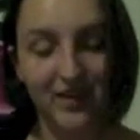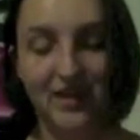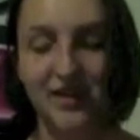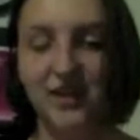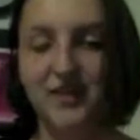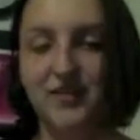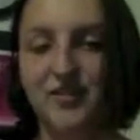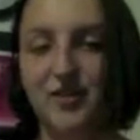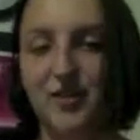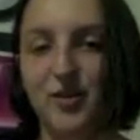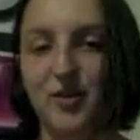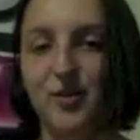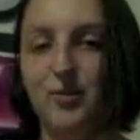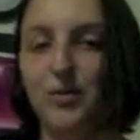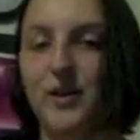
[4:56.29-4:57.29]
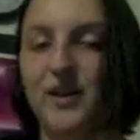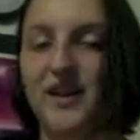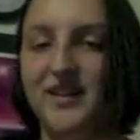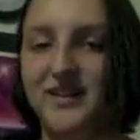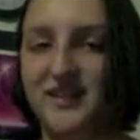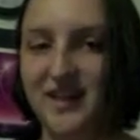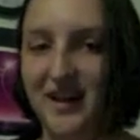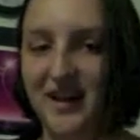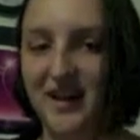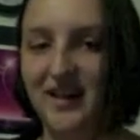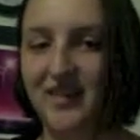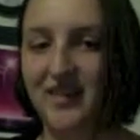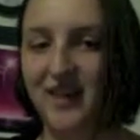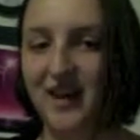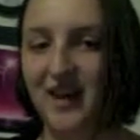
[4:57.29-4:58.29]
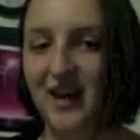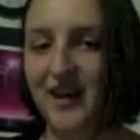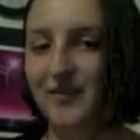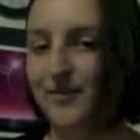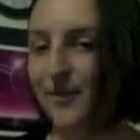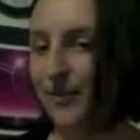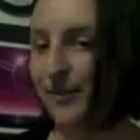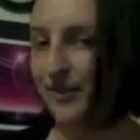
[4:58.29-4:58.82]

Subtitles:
And so when I say that I felt